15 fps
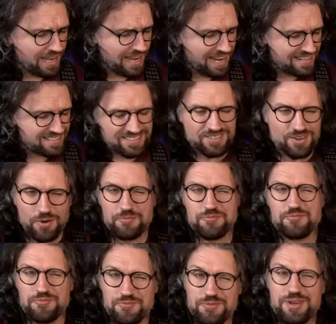it's not
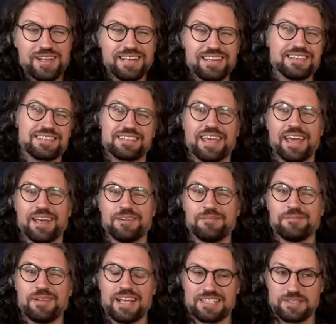really a scale.
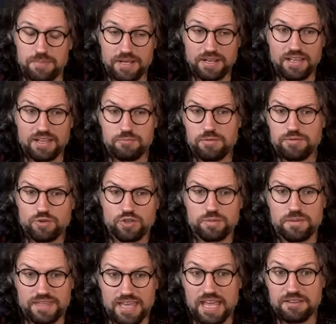It's a bit like we talked
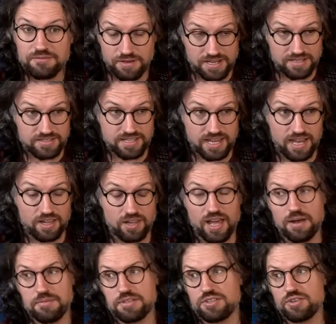about the Yngwie scale,
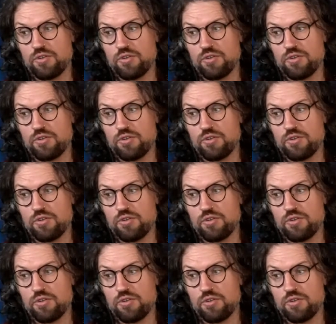how it's